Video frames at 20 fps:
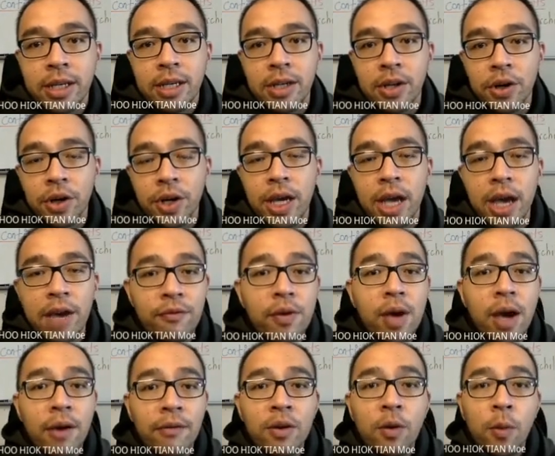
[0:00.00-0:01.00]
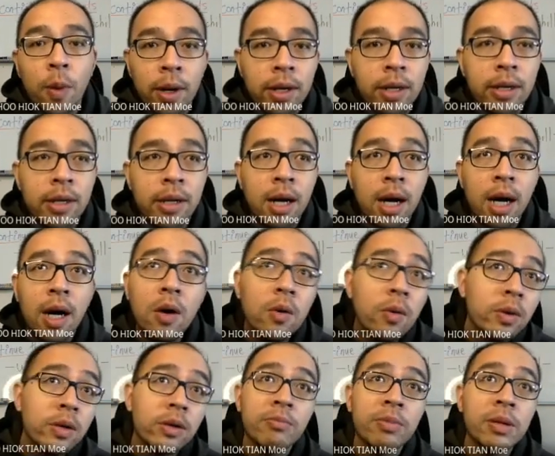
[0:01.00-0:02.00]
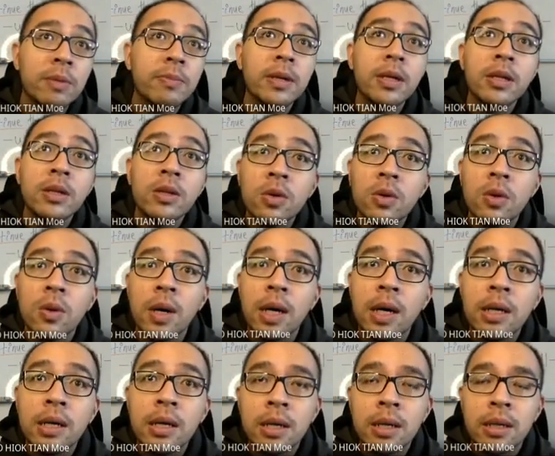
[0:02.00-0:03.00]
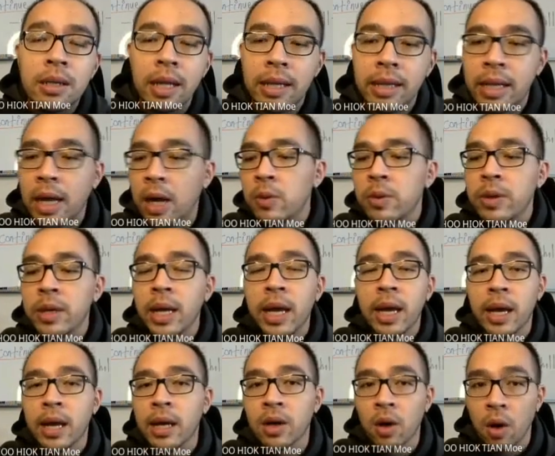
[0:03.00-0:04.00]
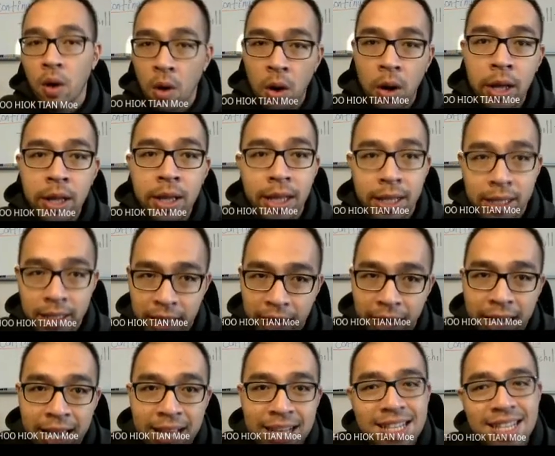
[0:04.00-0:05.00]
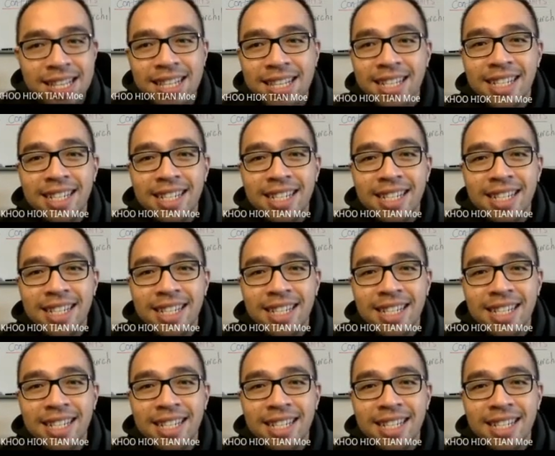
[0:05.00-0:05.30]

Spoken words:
Okay, have you ever wondered how do people know that down there got oil and gas?